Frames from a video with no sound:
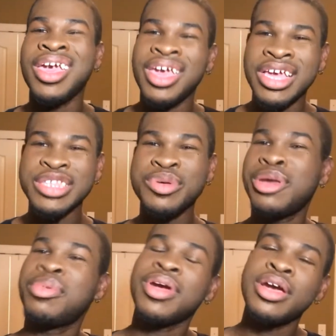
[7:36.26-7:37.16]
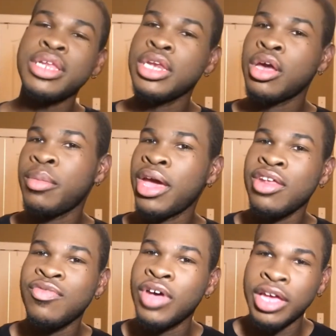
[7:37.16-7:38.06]
And guess what? Apparently
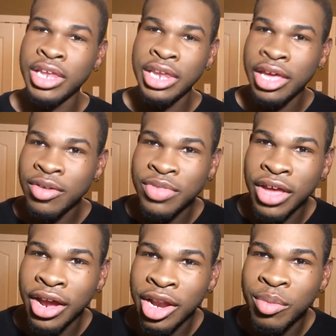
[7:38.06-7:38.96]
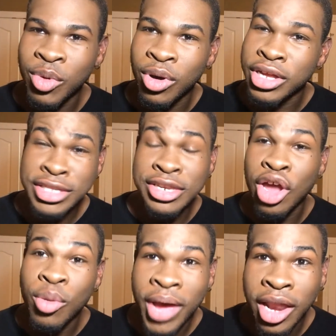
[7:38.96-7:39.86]
nobody fucking lives there anymore because
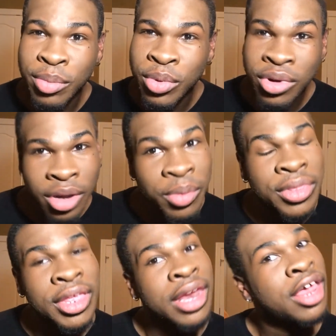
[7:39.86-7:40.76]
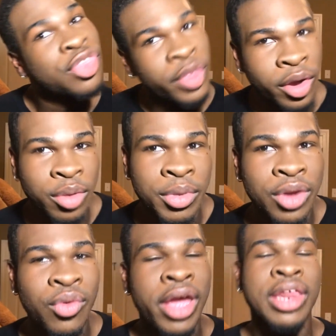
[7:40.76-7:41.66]
nobody pulled up within a
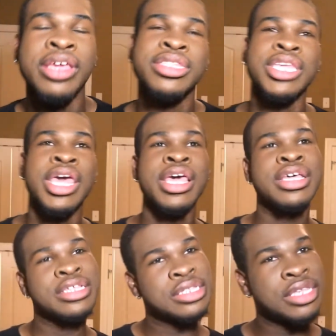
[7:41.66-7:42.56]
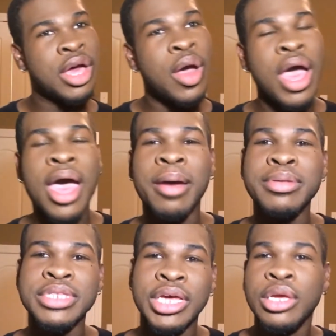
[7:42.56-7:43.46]
30-minute radius. So it
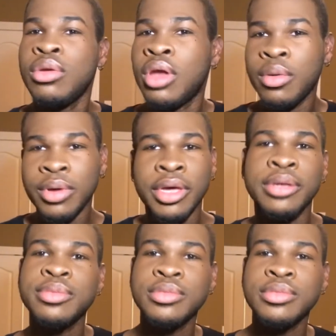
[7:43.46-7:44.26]
was like, you know what?